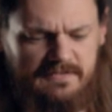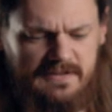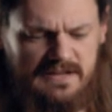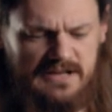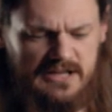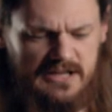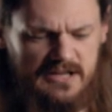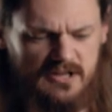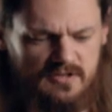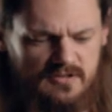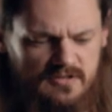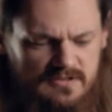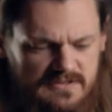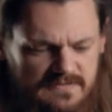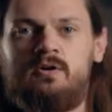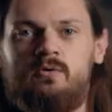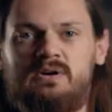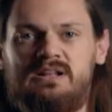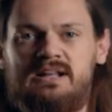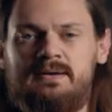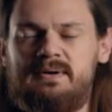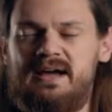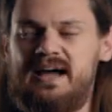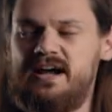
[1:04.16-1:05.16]
videos.
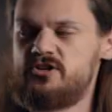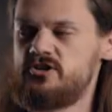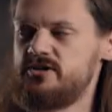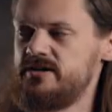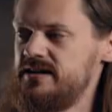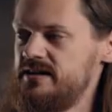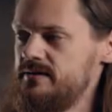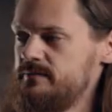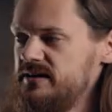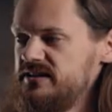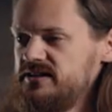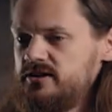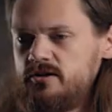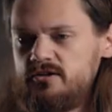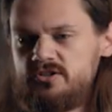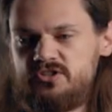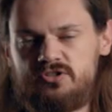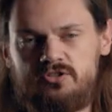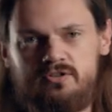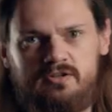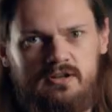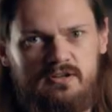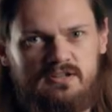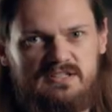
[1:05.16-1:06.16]
When I'm actually in my little
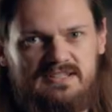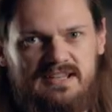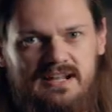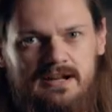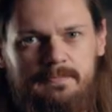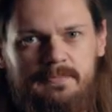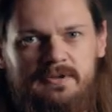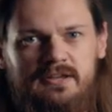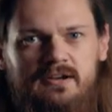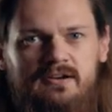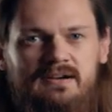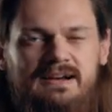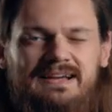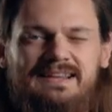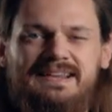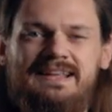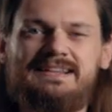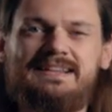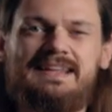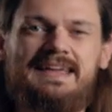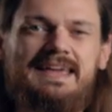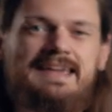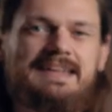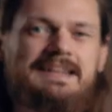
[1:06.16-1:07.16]
studio setup here, I
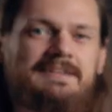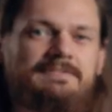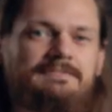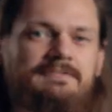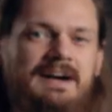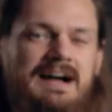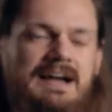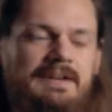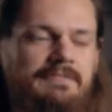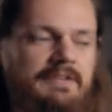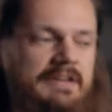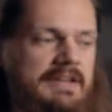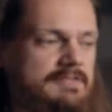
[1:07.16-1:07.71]
like the 85.